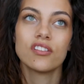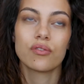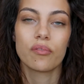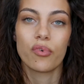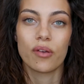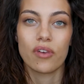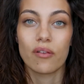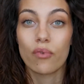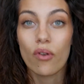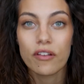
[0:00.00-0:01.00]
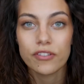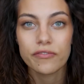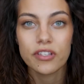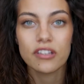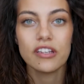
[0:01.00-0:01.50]
to the point where I won't have to
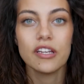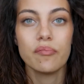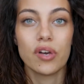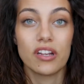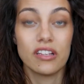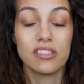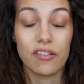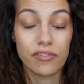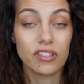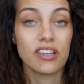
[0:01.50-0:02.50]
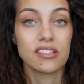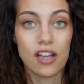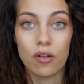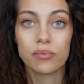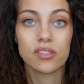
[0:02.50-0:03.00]
fill it in, but it definitely has
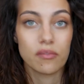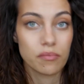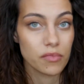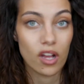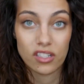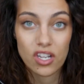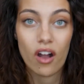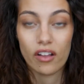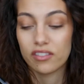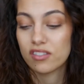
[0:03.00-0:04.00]
helped a ton.